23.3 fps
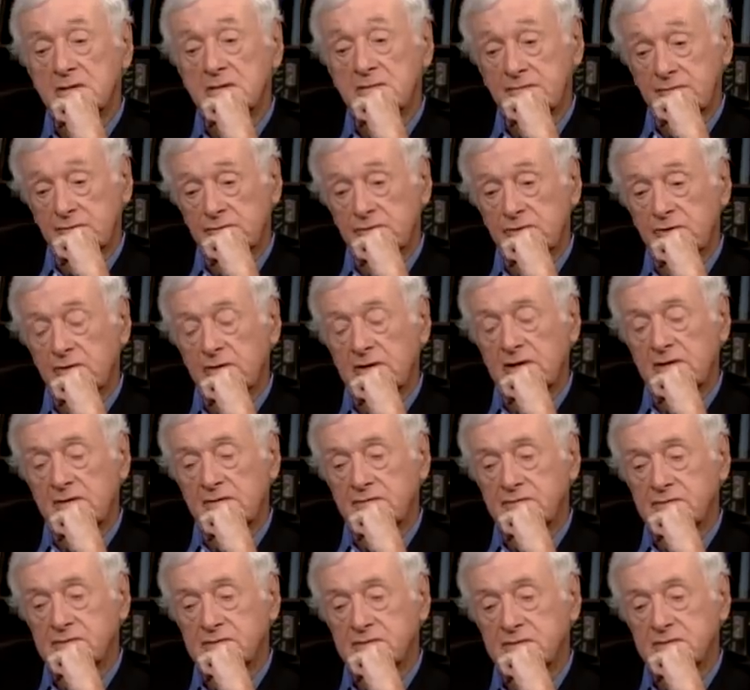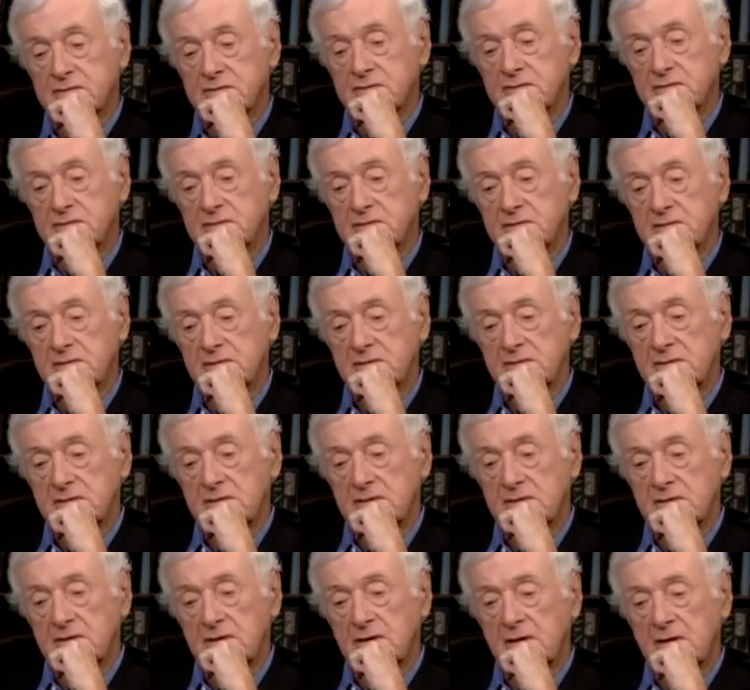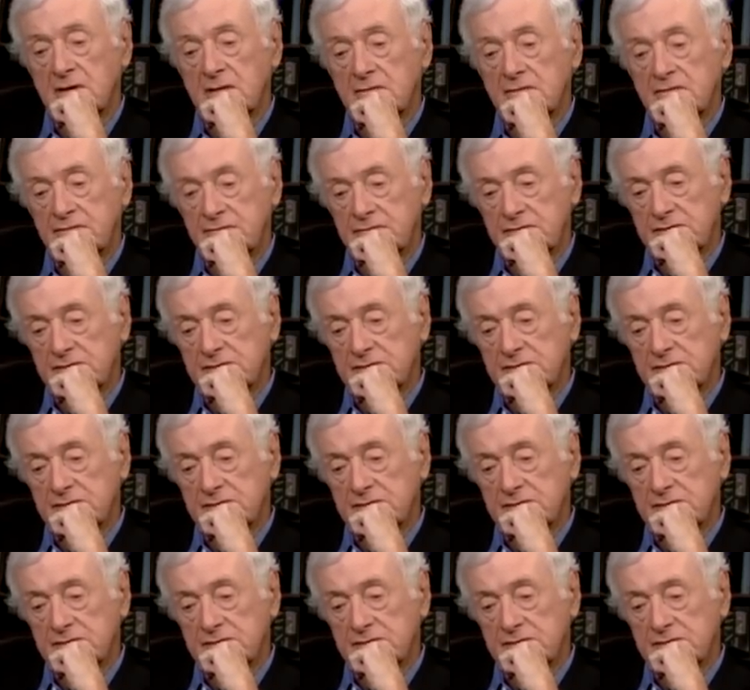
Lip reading: photographs of